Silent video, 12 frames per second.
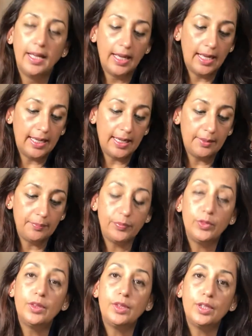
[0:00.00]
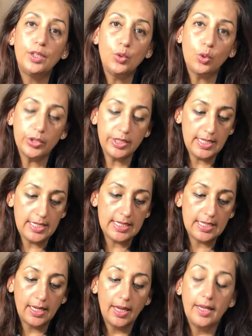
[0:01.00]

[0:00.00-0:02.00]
the Northeast.